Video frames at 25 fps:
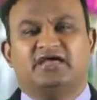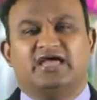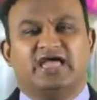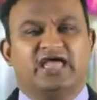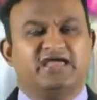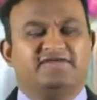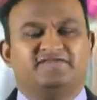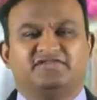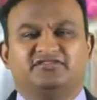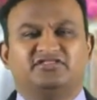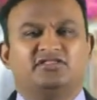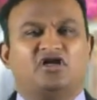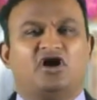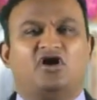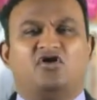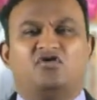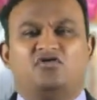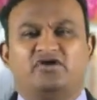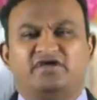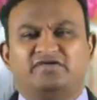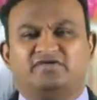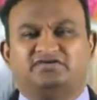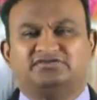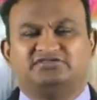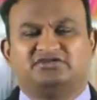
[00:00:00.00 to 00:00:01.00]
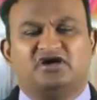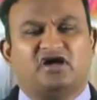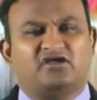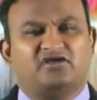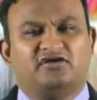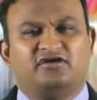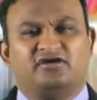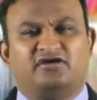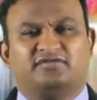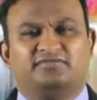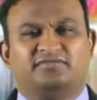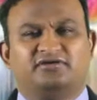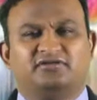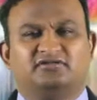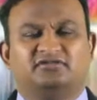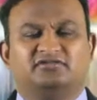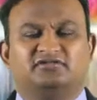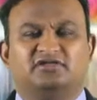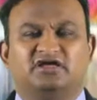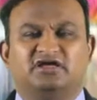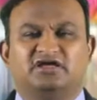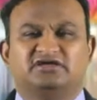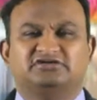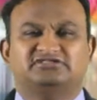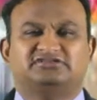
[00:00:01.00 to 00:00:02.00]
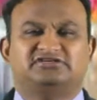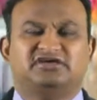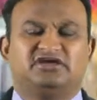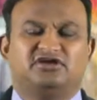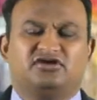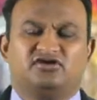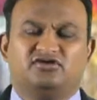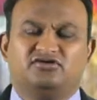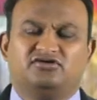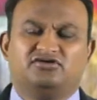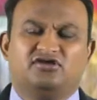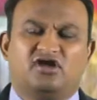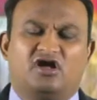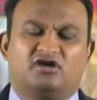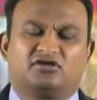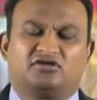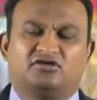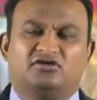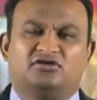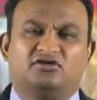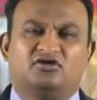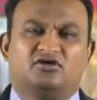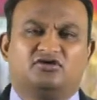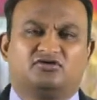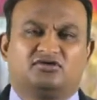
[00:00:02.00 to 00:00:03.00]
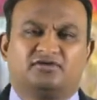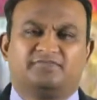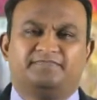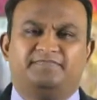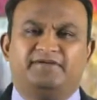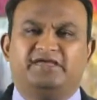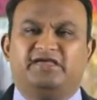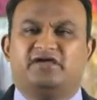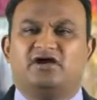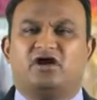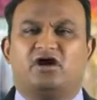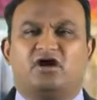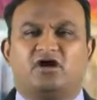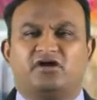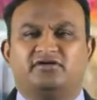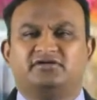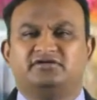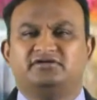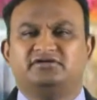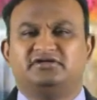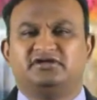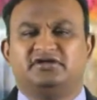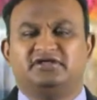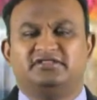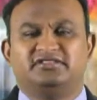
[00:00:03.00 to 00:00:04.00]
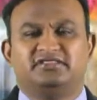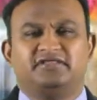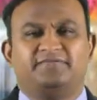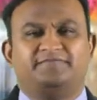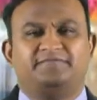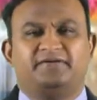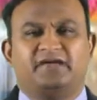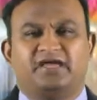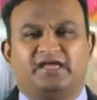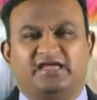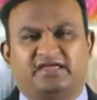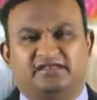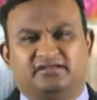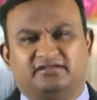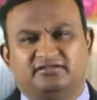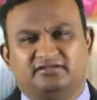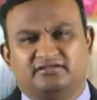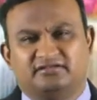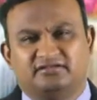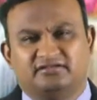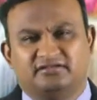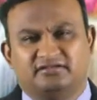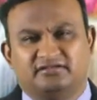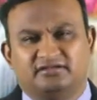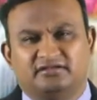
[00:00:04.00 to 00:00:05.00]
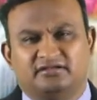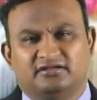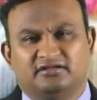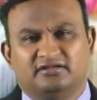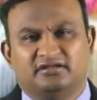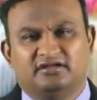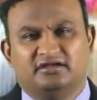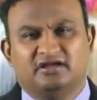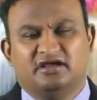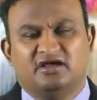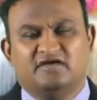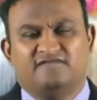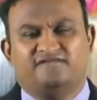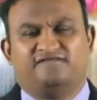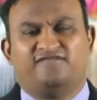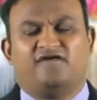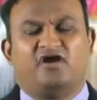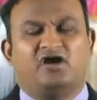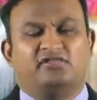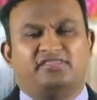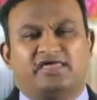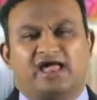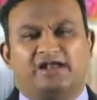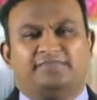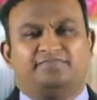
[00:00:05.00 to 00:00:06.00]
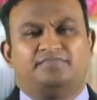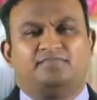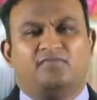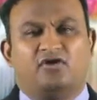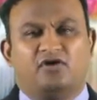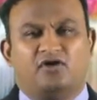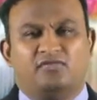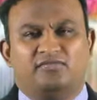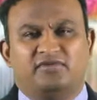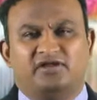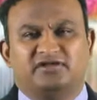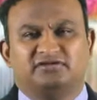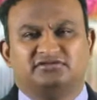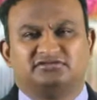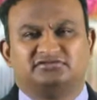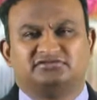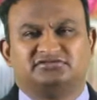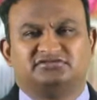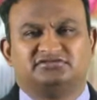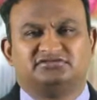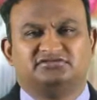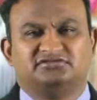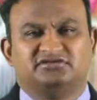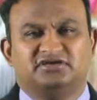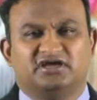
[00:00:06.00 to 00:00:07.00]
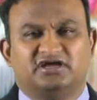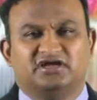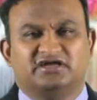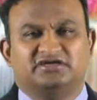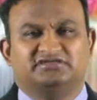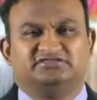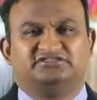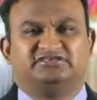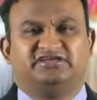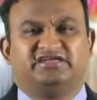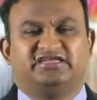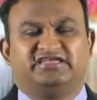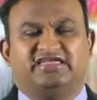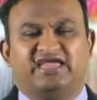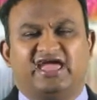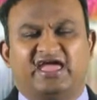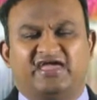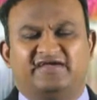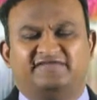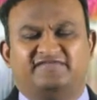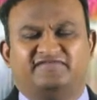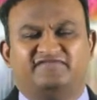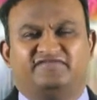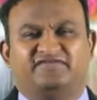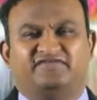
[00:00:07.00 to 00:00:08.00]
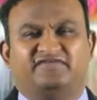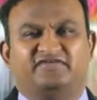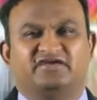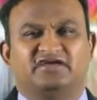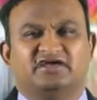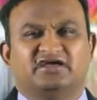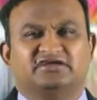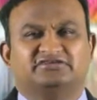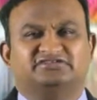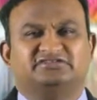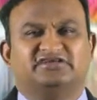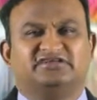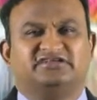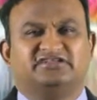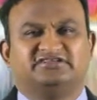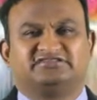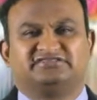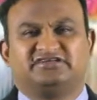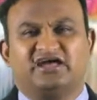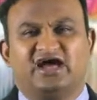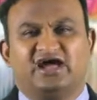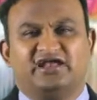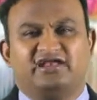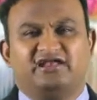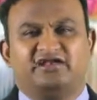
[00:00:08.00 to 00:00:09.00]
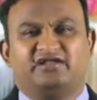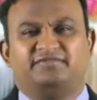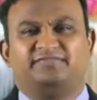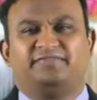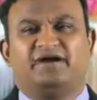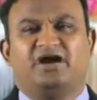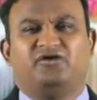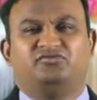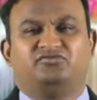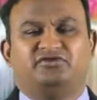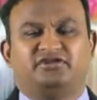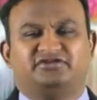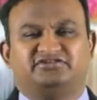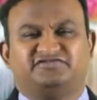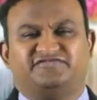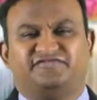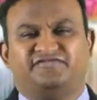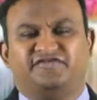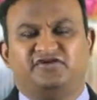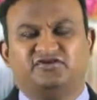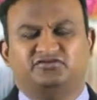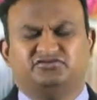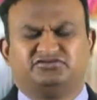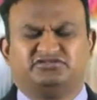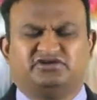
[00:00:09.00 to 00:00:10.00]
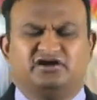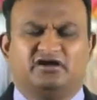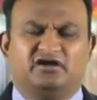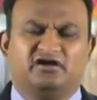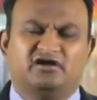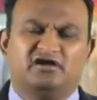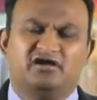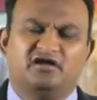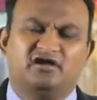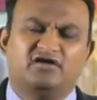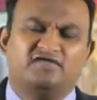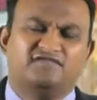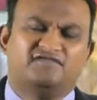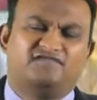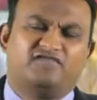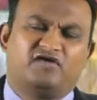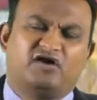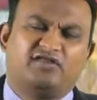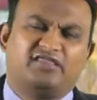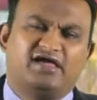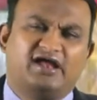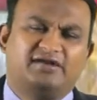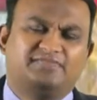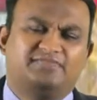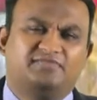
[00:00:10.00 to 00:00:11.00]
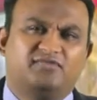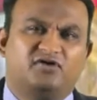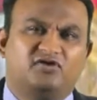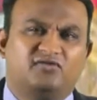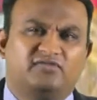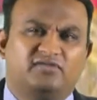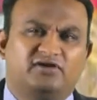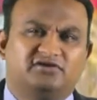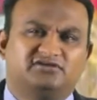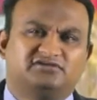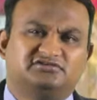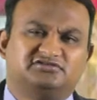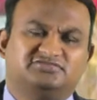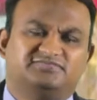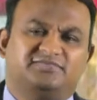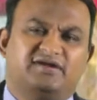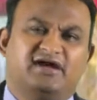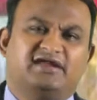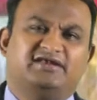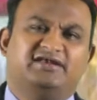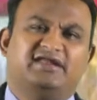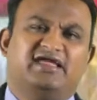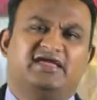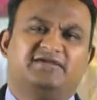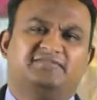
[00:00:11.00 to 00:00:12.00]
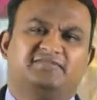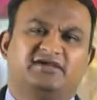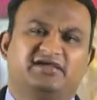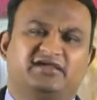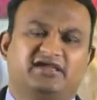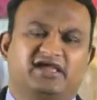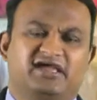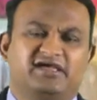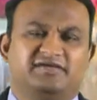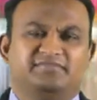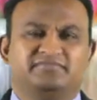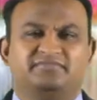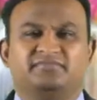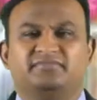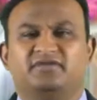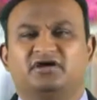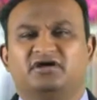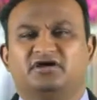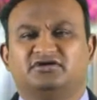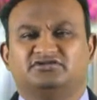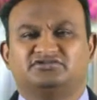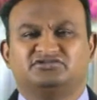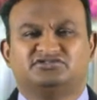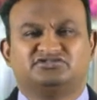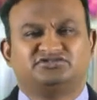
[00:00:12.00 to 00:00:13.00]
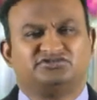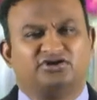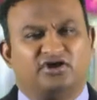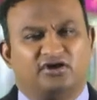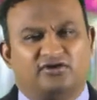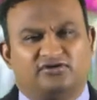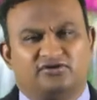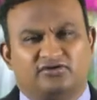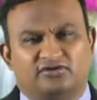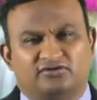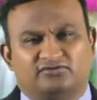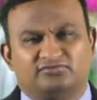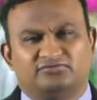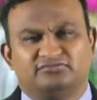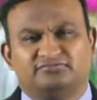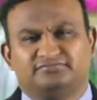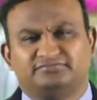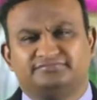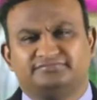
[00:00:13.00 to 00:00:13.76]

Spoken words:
Even though he was honorable, she could not look beyond the pain. For that moment, she decided about his future for that moment by naming him Sorrow.